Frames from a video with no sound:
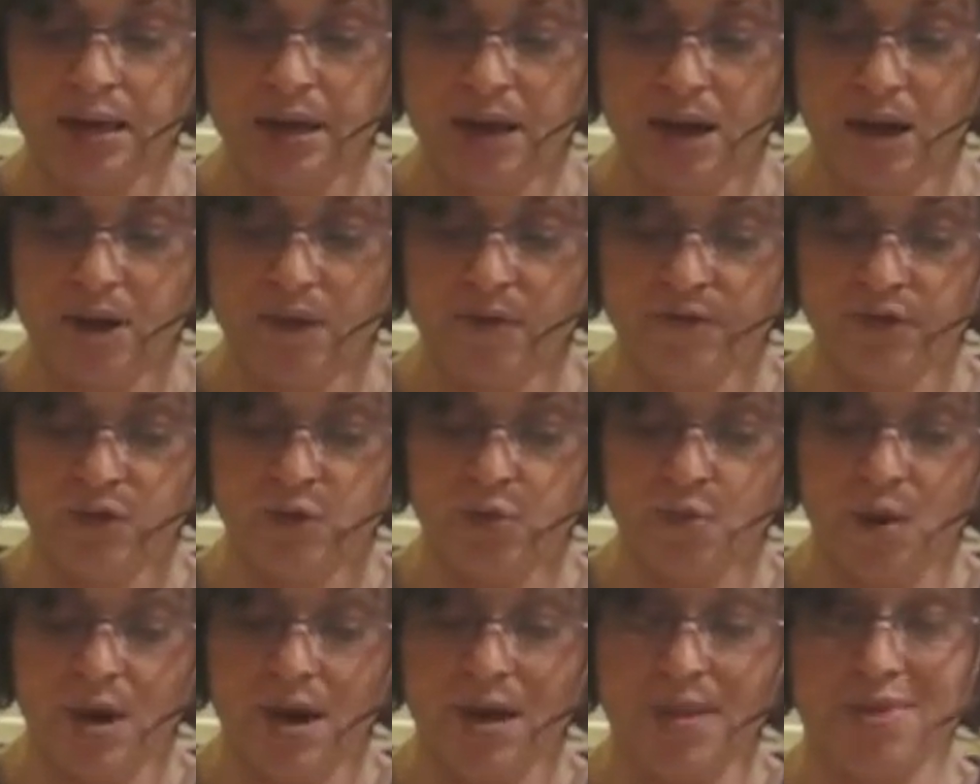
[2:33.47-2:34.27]
Now, if
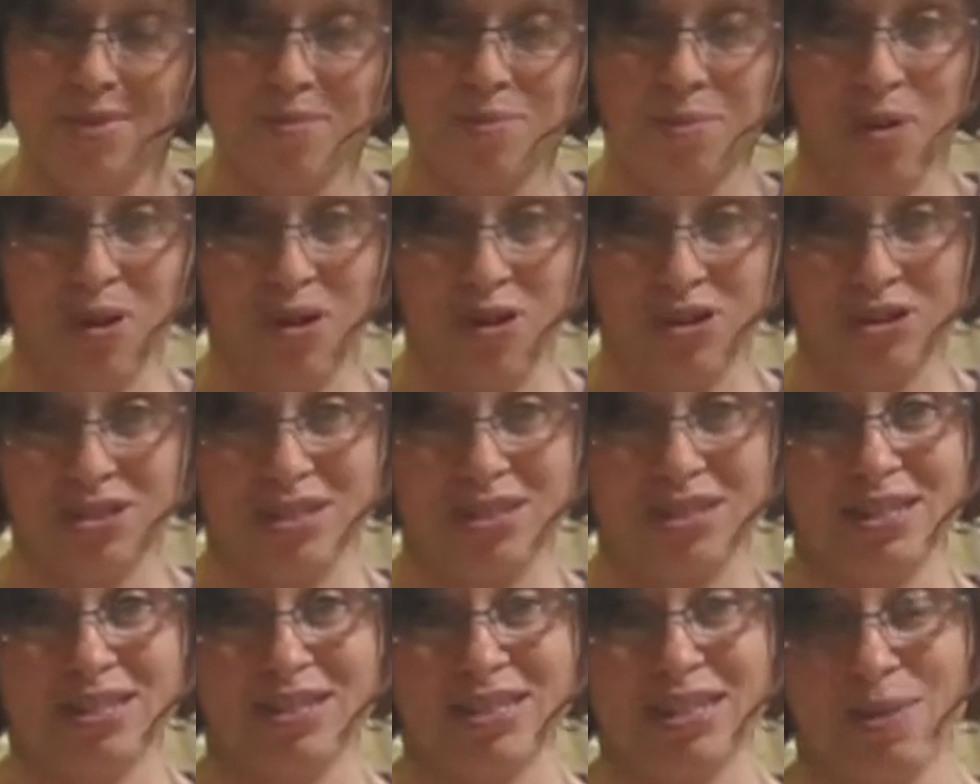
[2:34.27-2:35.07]
you want the
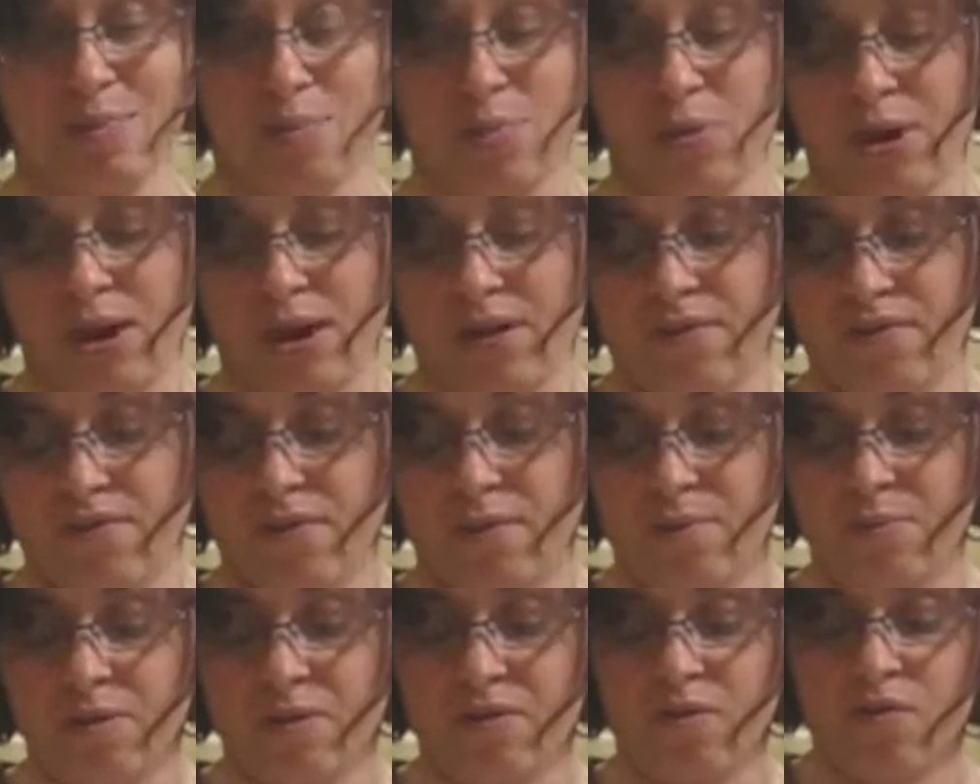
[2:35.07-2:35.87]
bars to separate
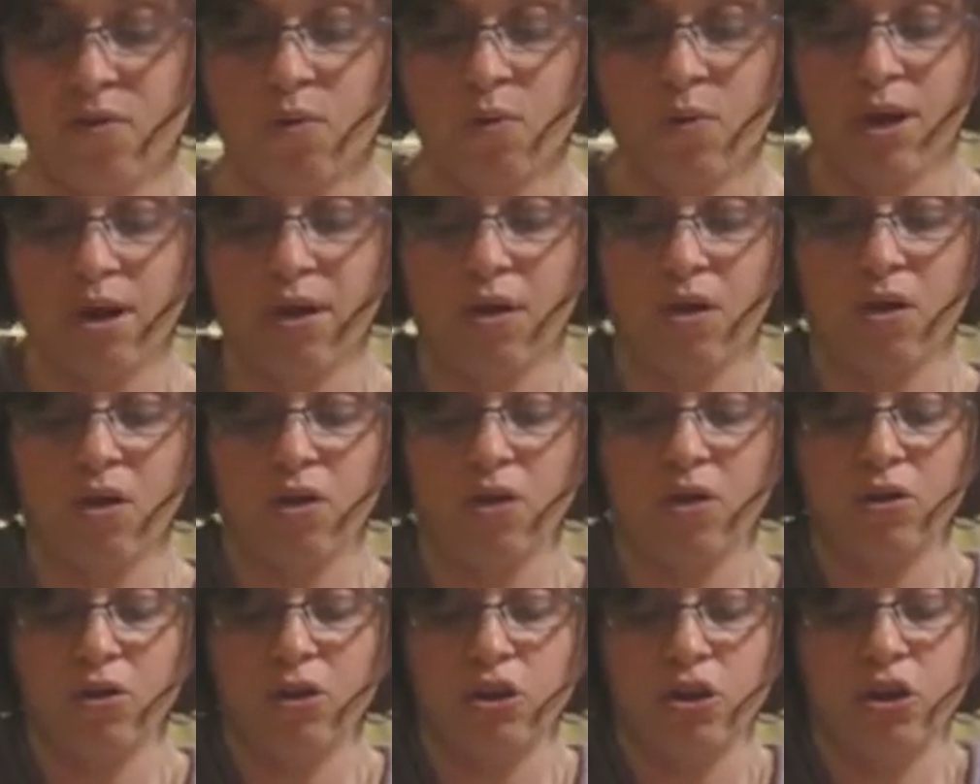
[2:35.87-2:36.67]
from the
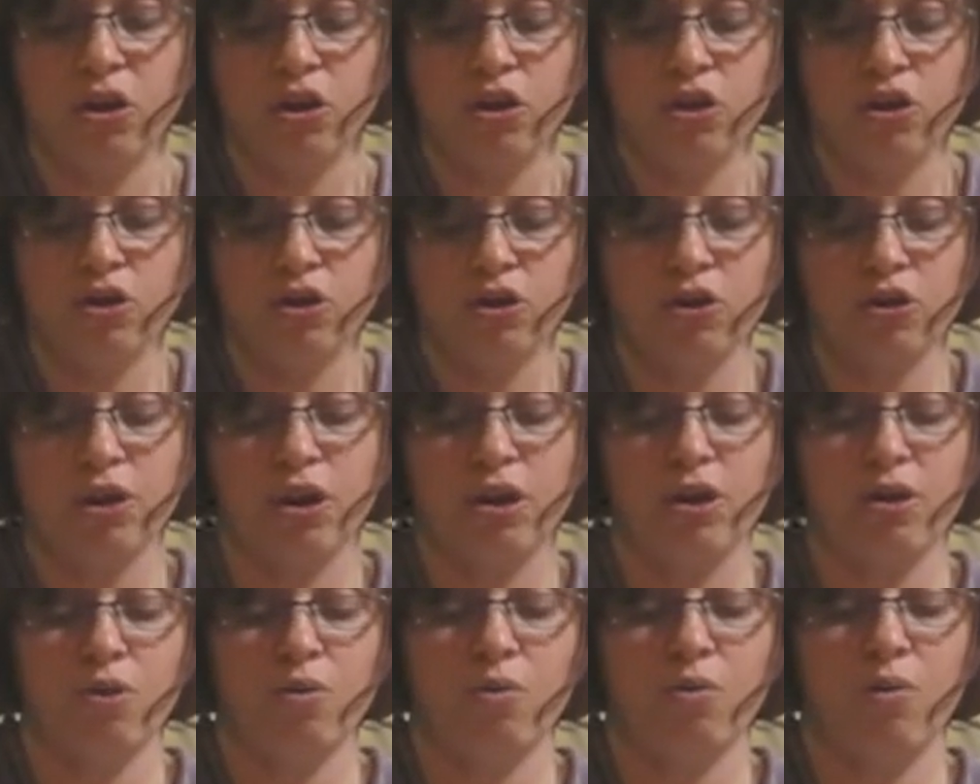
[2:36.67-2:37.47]
foil, you're
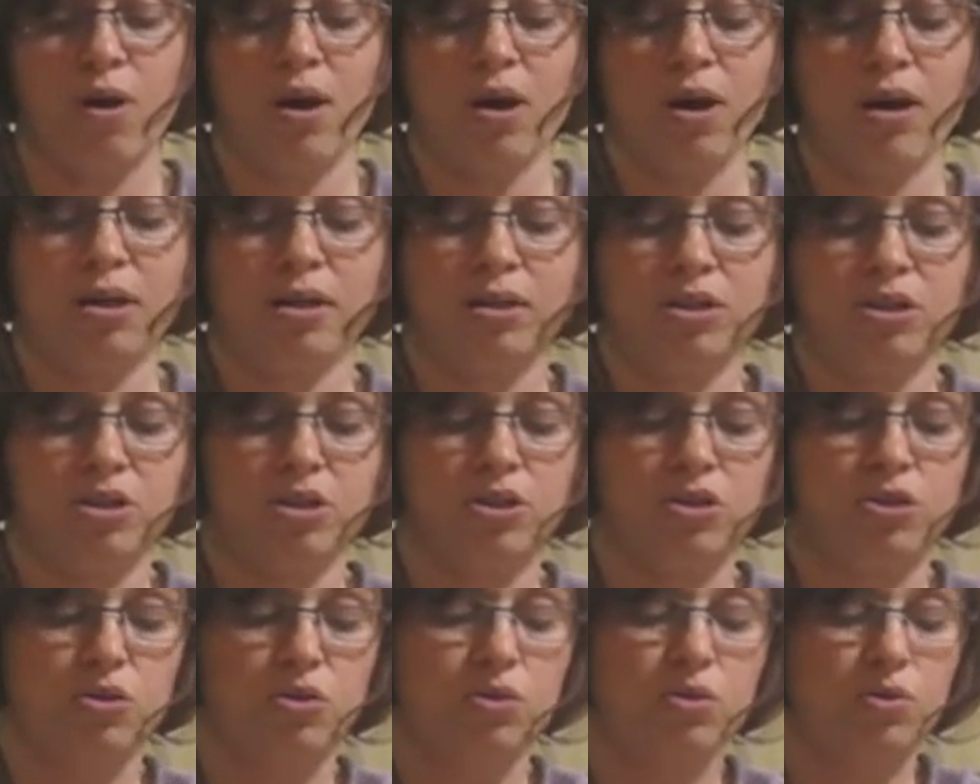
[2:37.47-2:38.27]
going to want
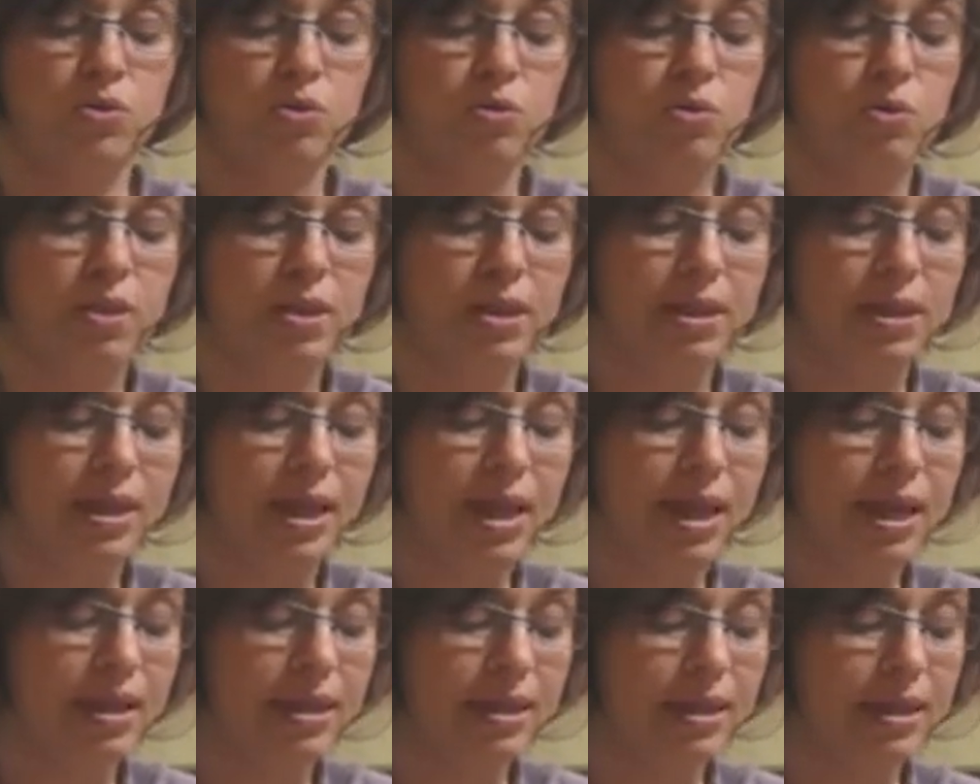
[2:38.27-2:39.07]
to
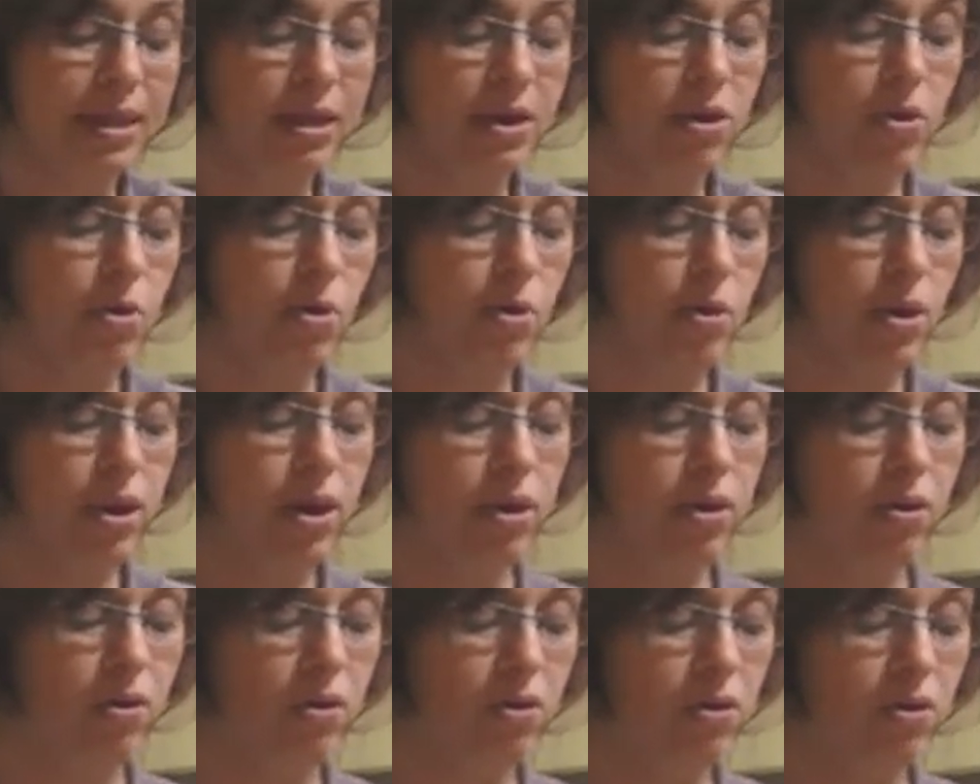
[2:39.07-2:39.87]
lightly
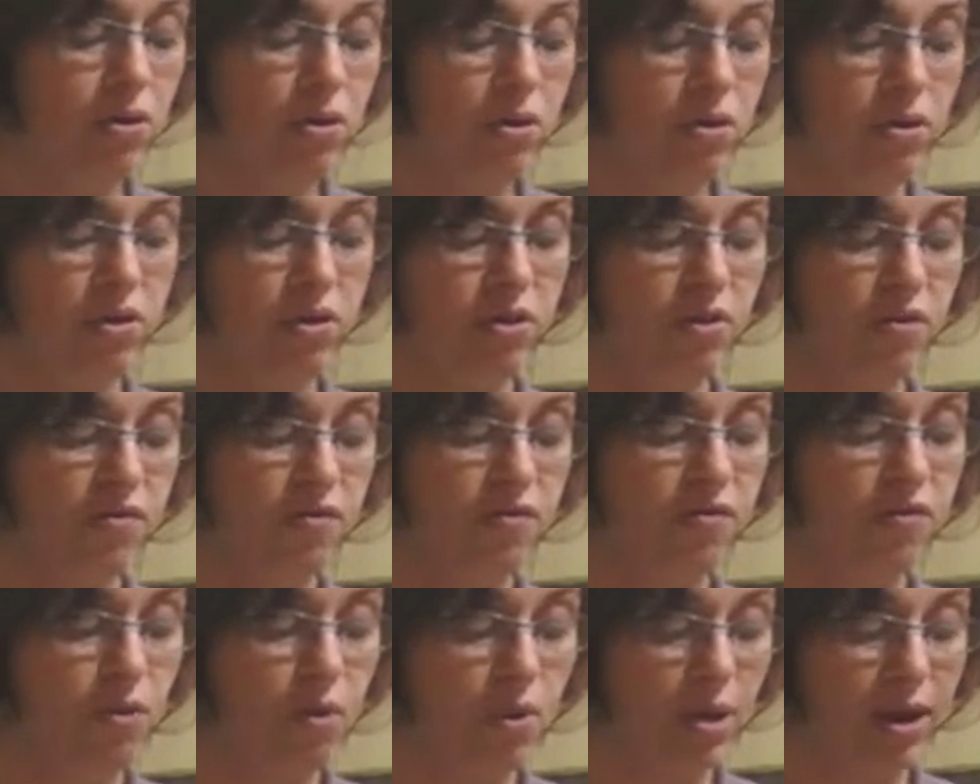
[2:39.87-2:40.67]
oil the
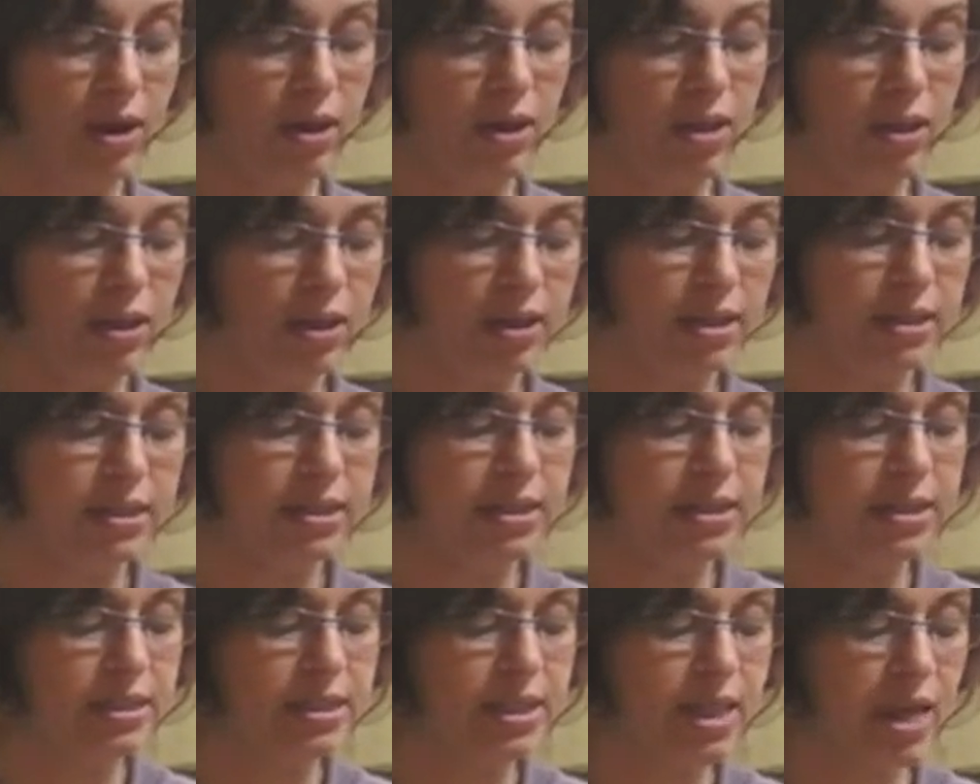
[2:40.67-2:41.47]
foil
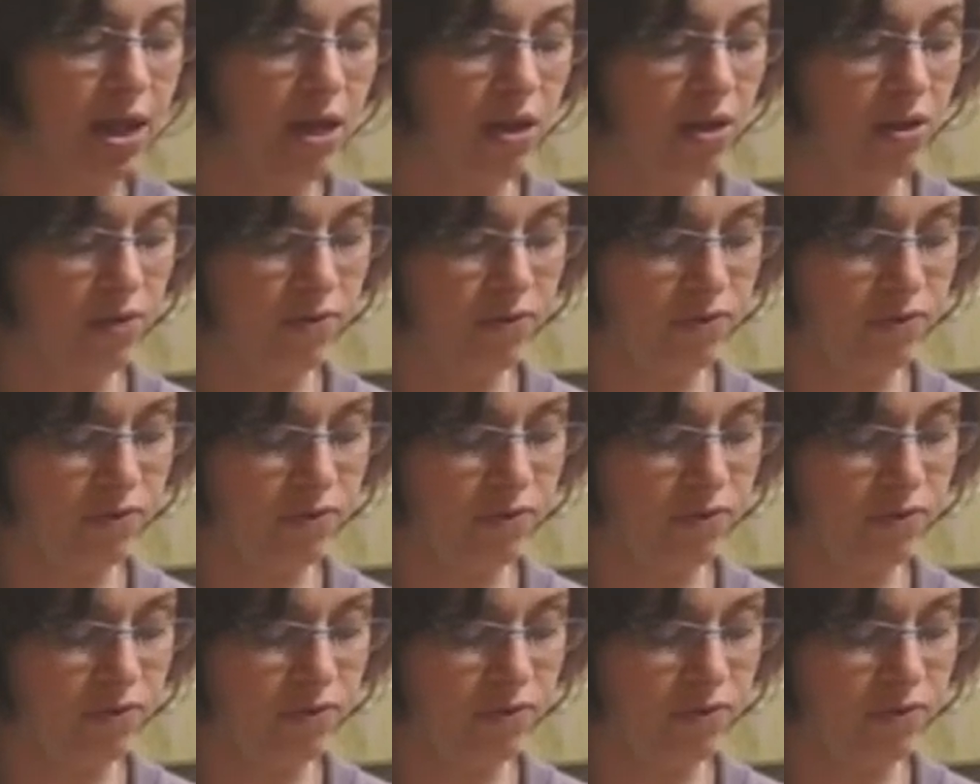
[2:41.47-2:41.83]
itself.